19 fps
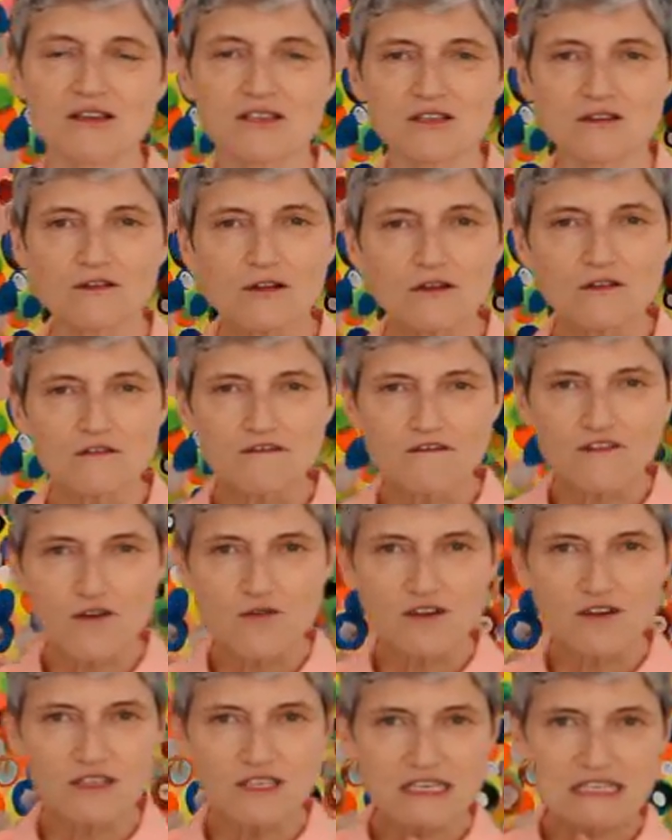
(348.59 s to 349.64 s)
So a lot of
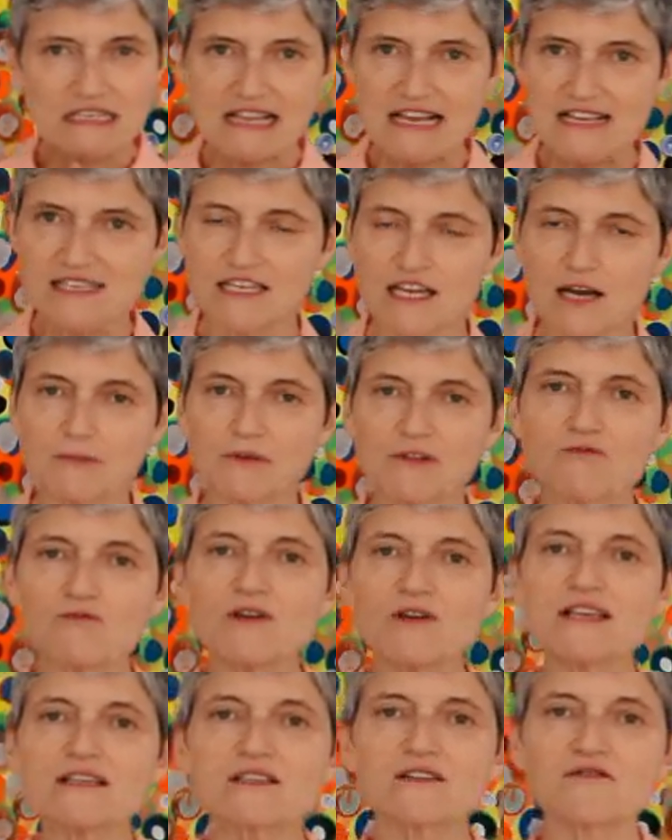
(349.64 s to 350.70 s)
focus this last couple of
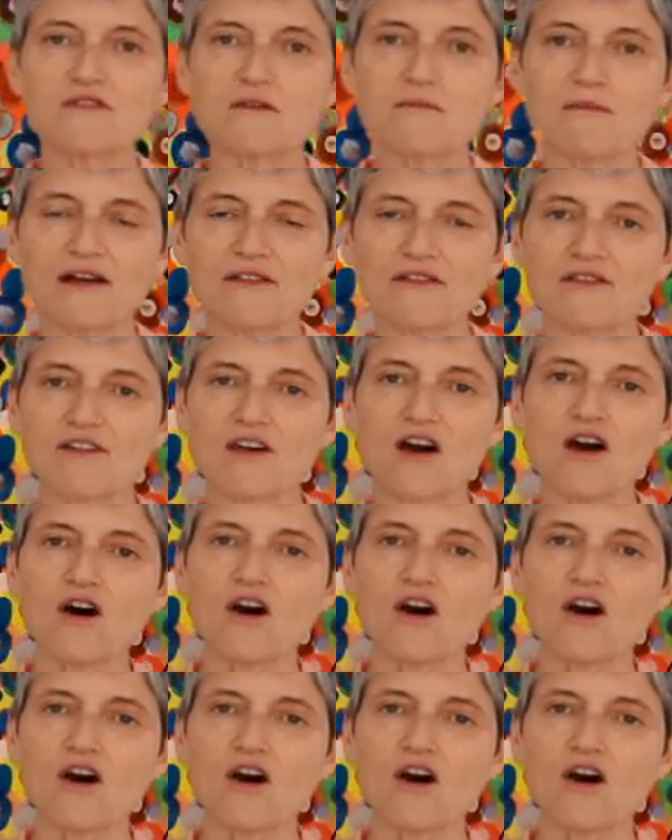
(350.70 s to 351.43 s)
weeks of the month,